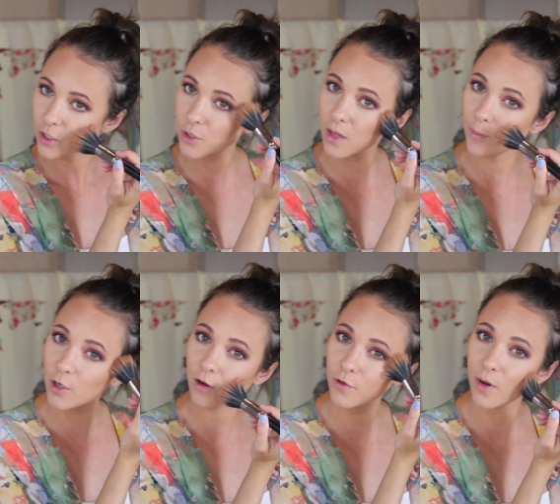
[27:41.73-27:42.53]
so let
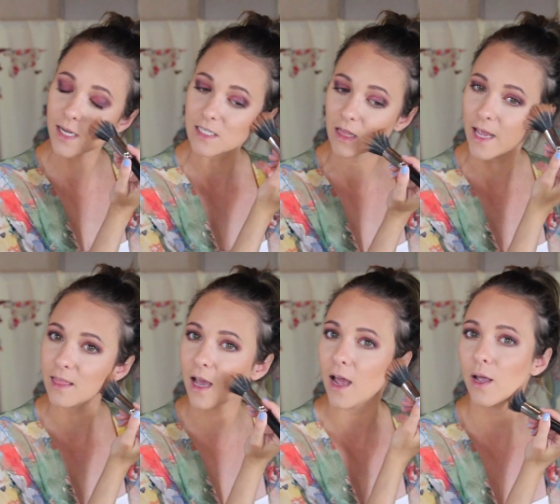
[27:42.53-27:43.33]
me know if you guys
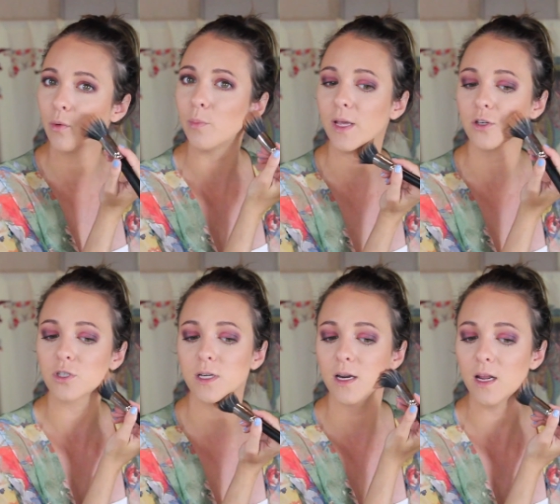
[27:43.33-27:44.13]
like that and would be
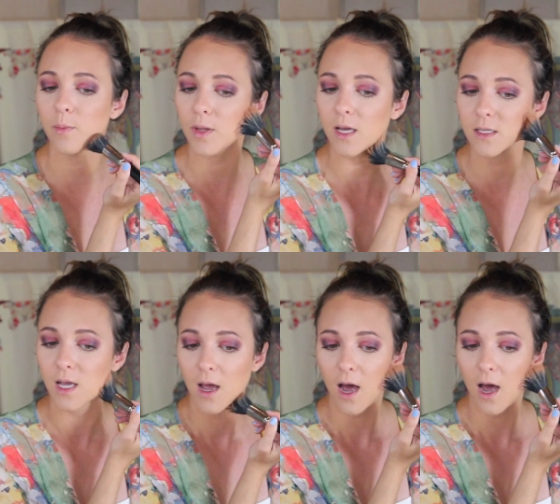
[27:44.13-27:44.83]
interested in it because